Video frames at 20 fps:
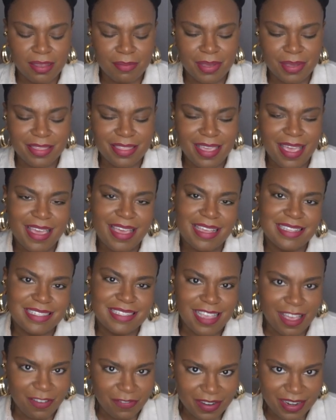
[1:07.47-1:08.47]
But that has
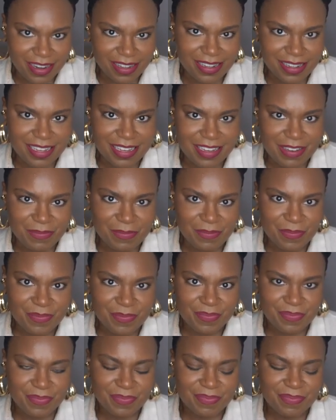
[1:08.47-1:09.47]
definitely
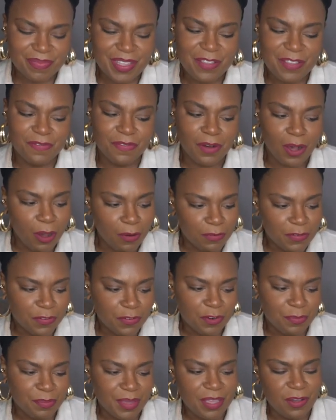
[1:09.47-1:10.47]
evolved
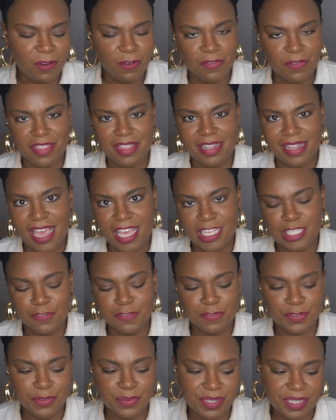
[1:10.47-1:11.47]
for me over the
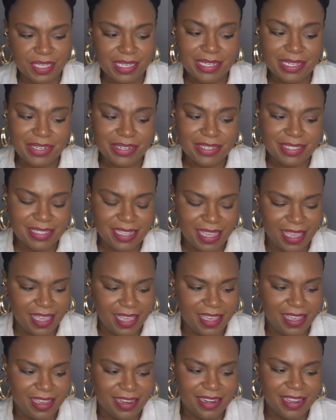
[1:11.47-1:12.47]
last few years.
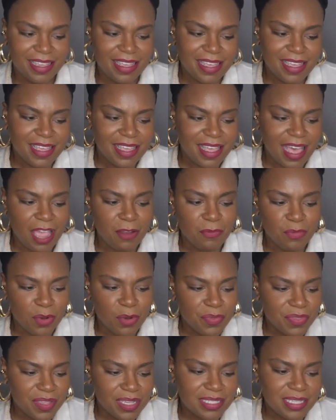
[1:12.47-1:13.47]
And I
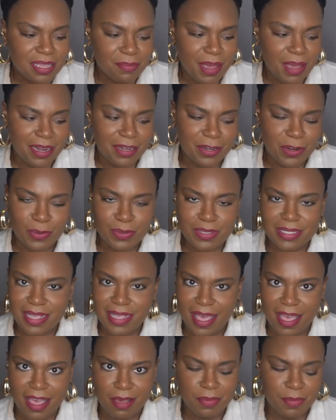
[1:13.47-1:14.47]
wrote this in my notes
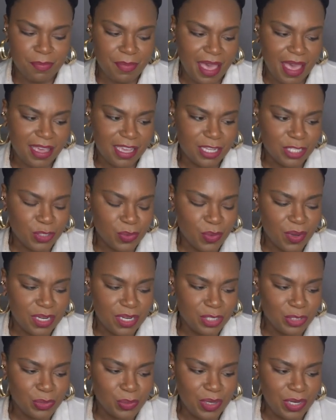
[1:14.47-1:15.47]
app back in
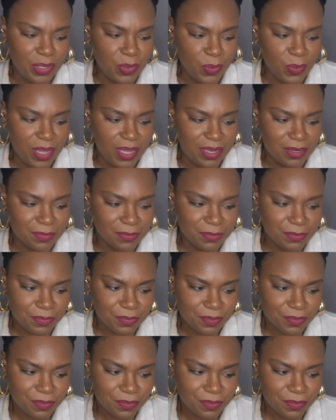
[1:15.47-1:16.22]
2021.